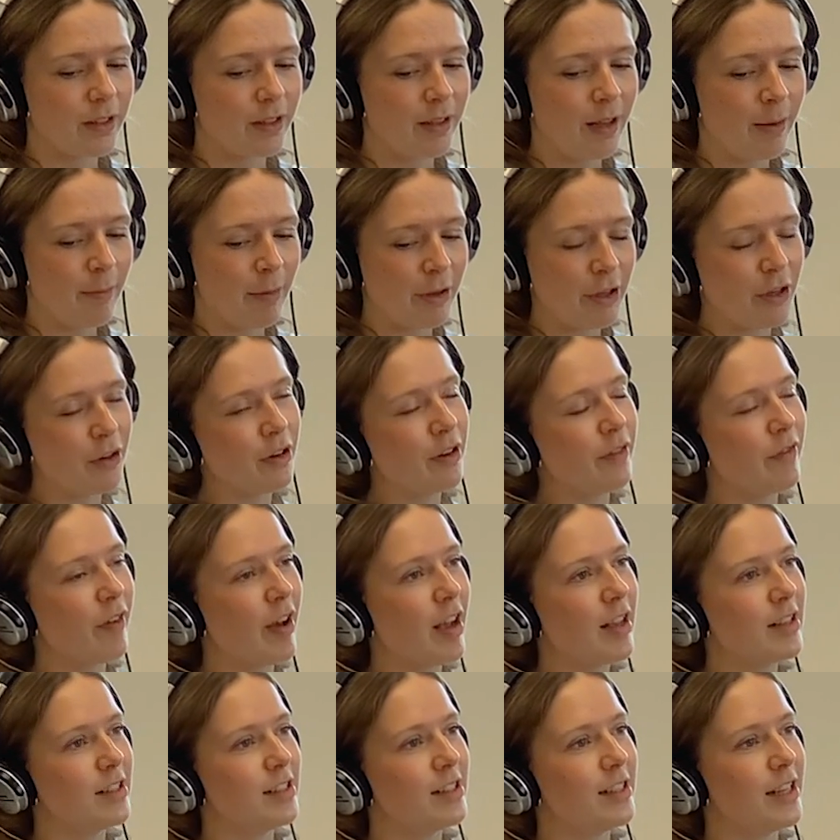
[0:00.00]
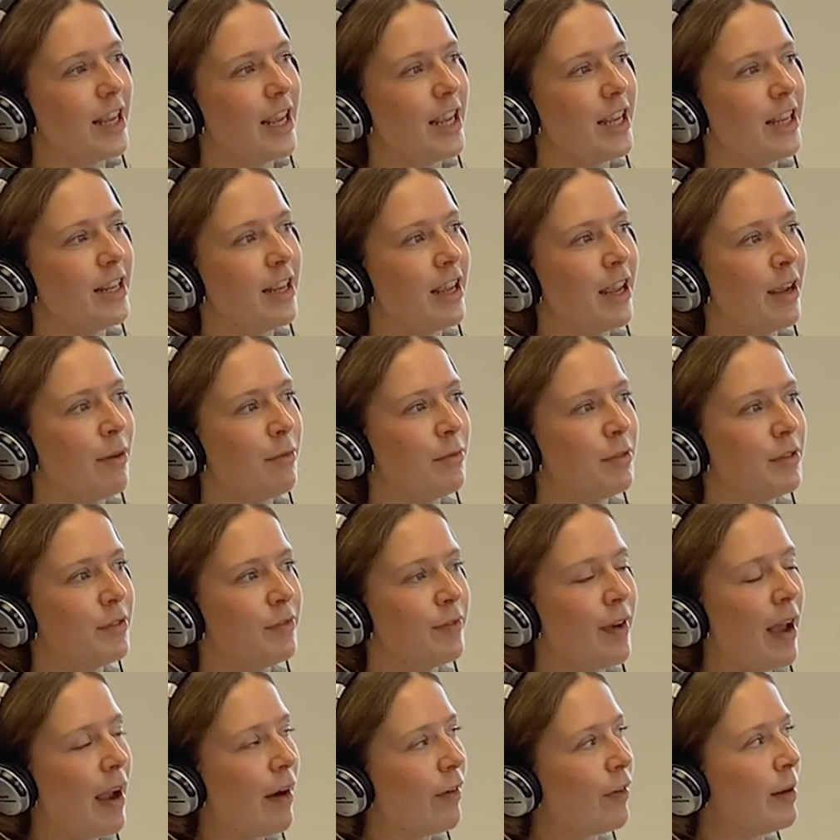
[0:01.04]
at my university, it was
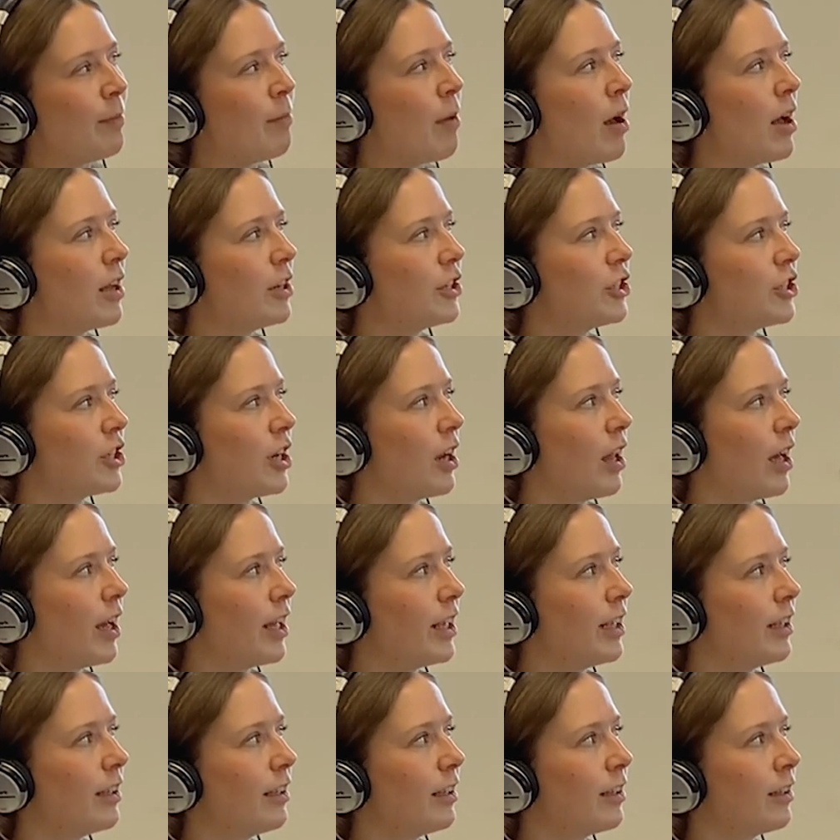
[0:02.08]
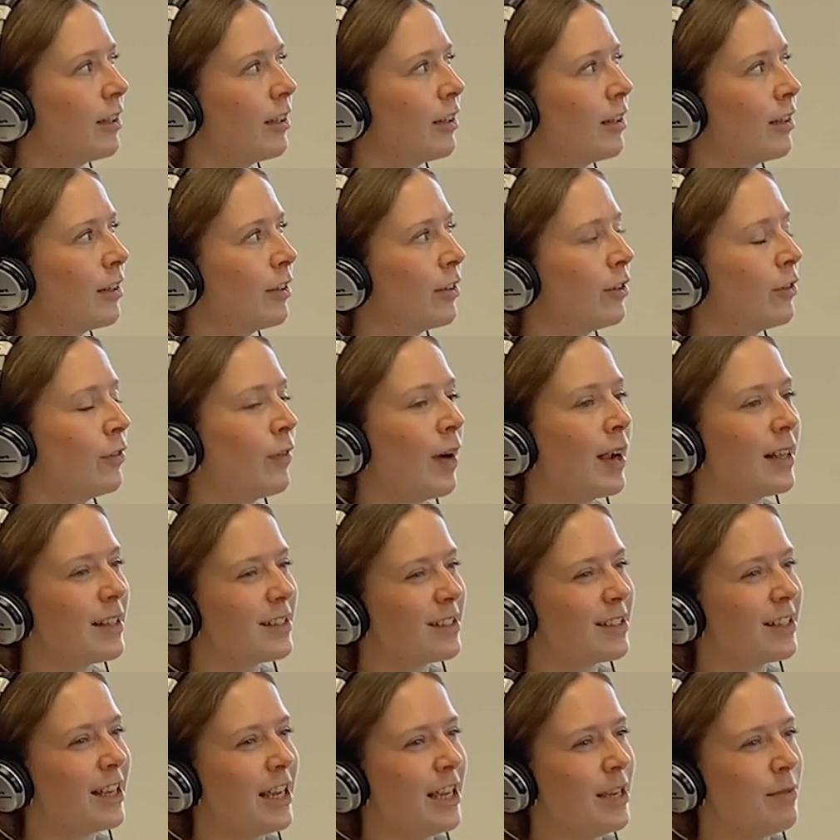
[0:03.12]
very much like grad
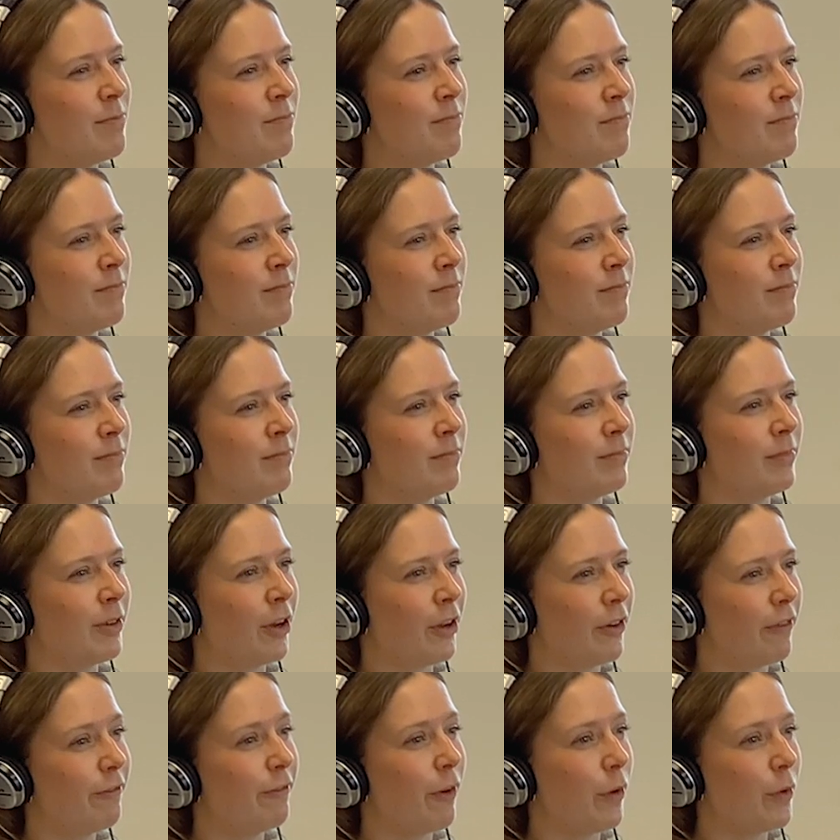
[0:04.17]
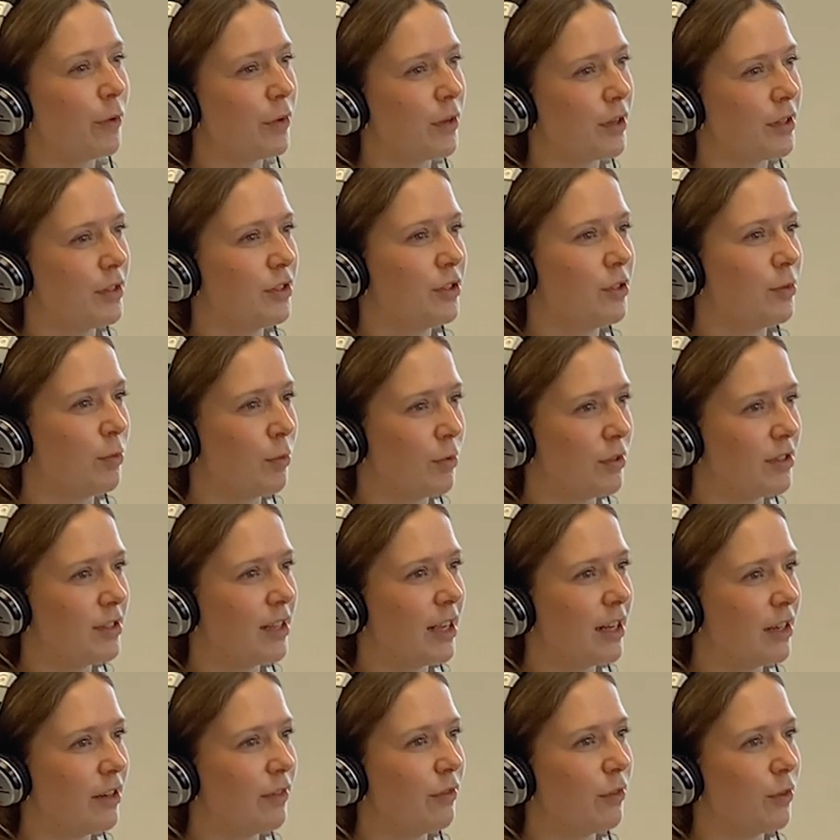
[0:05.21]
scheme kind of focus towards the
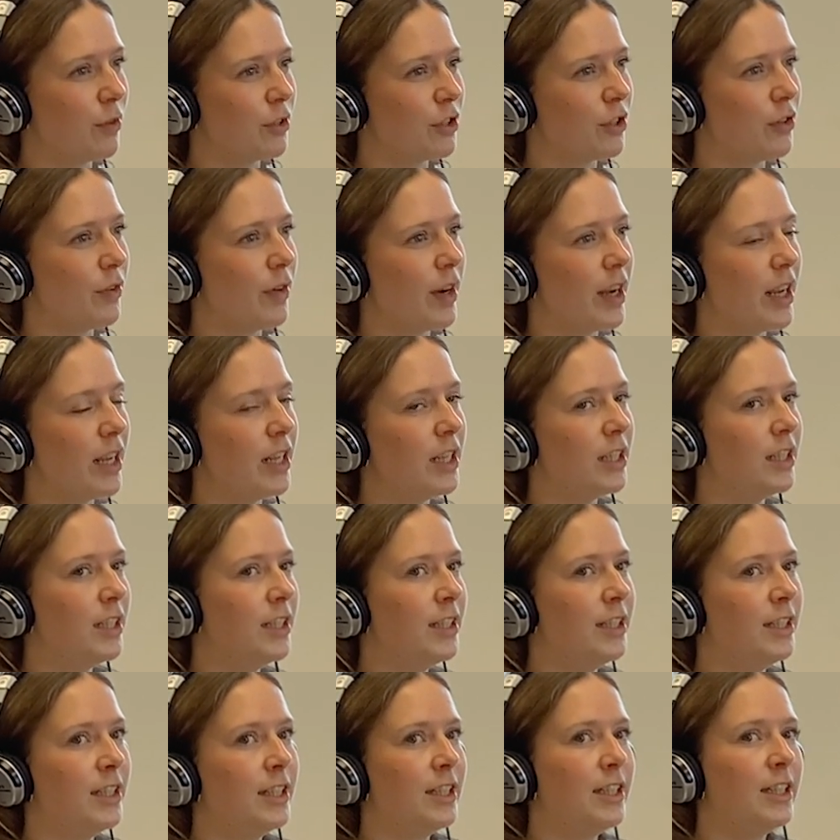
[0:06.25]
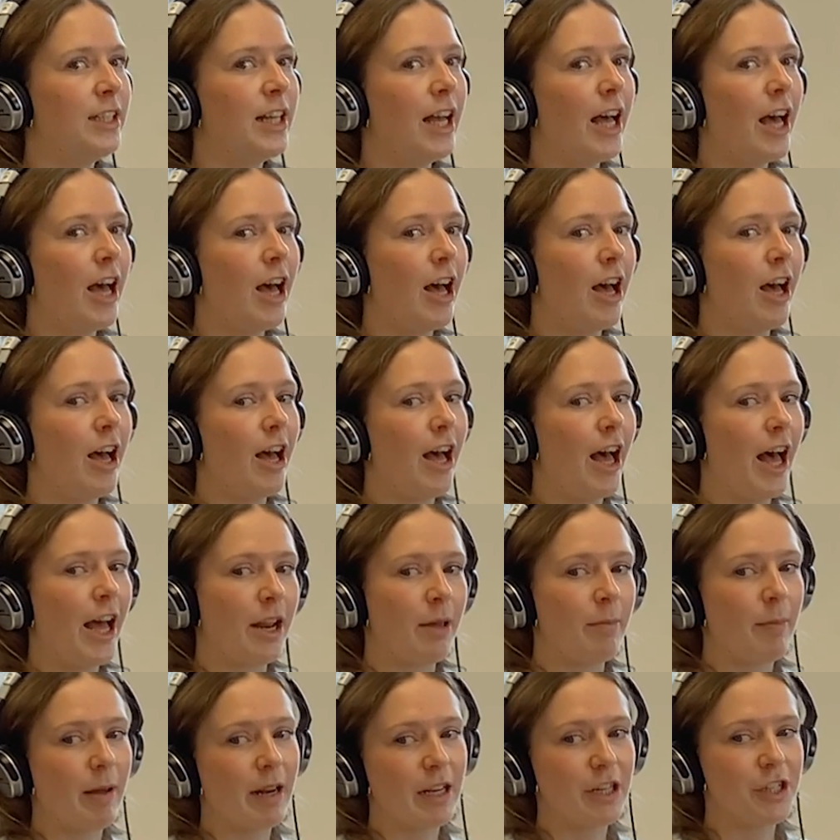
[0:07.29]
end of your degree.
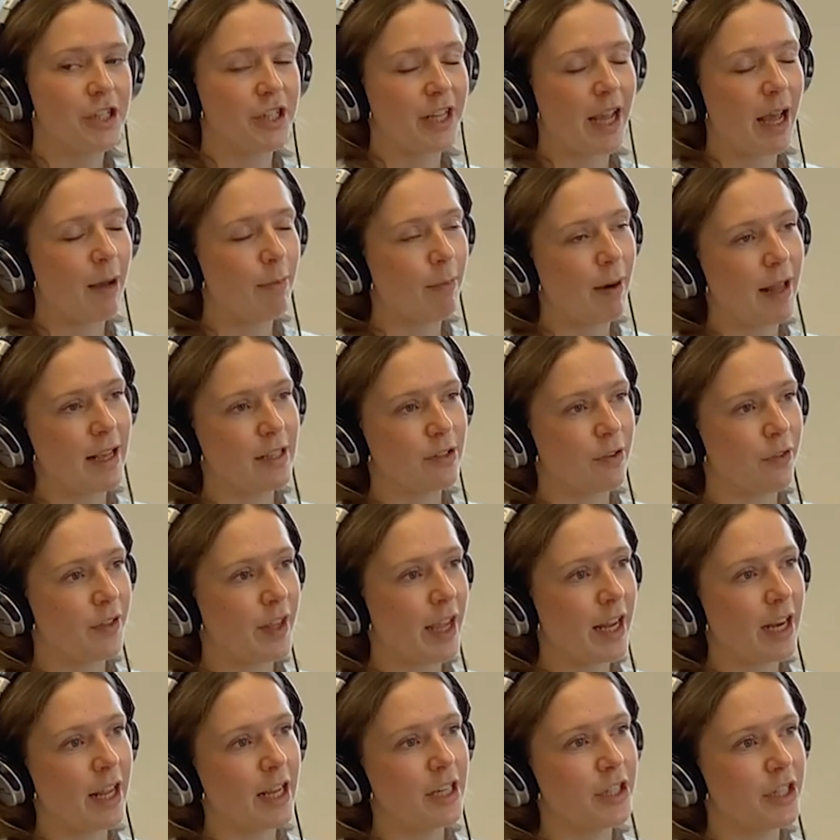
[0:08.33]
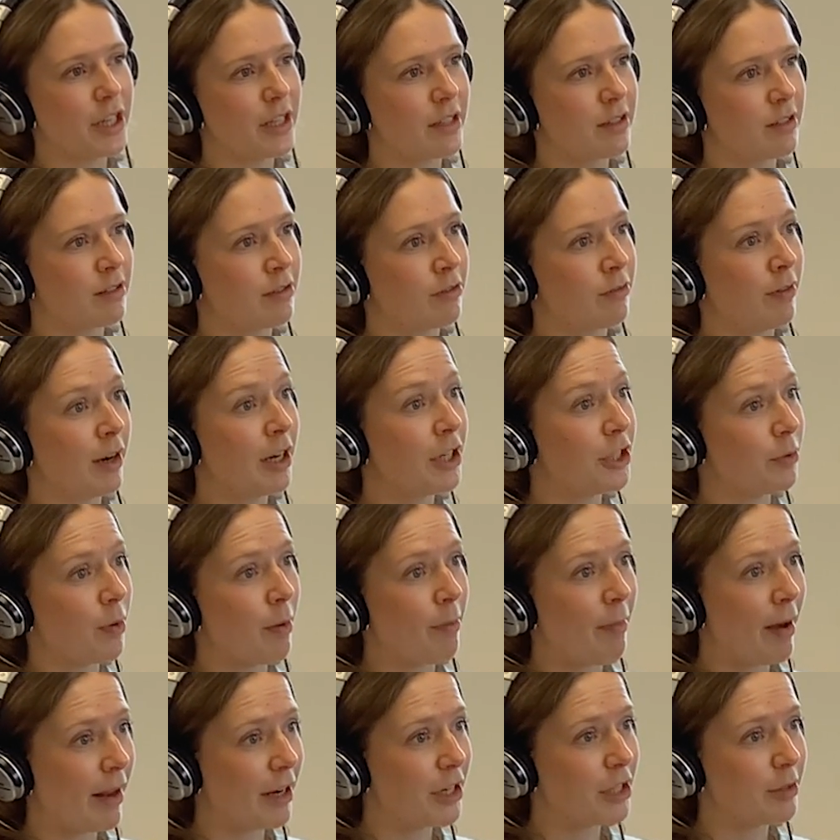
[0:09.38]
And I managed to get a place on the NHS
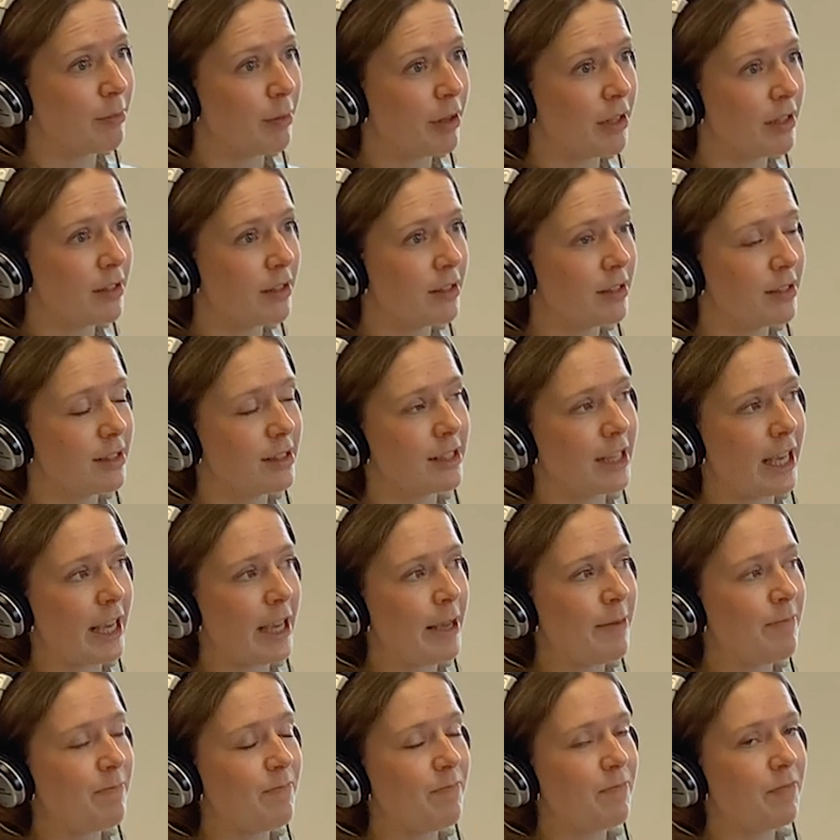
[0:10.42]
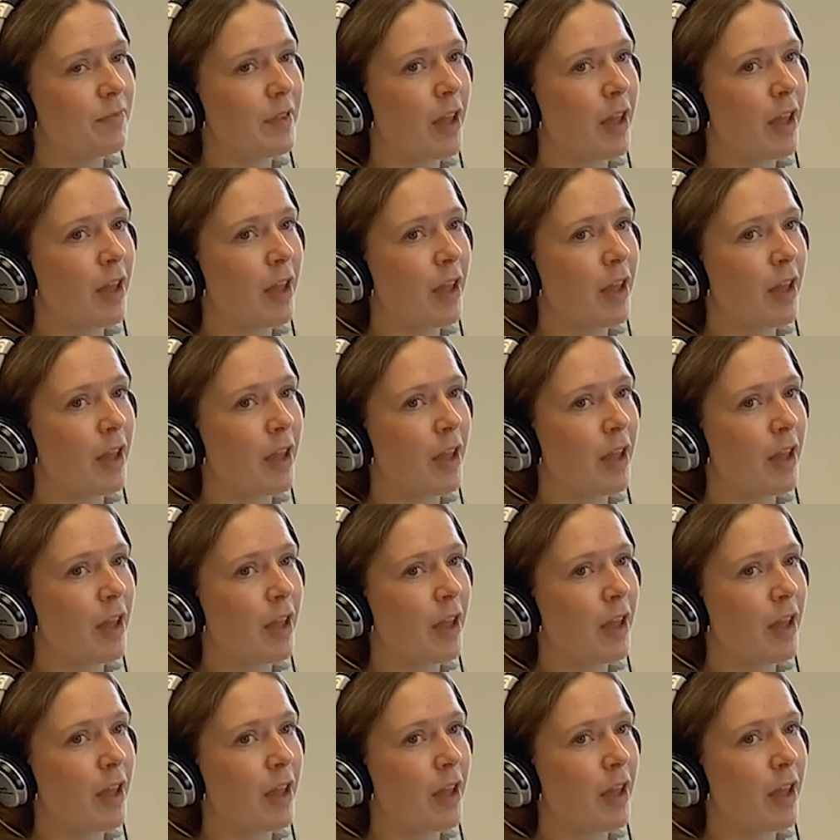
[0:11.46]
graduate management scheme,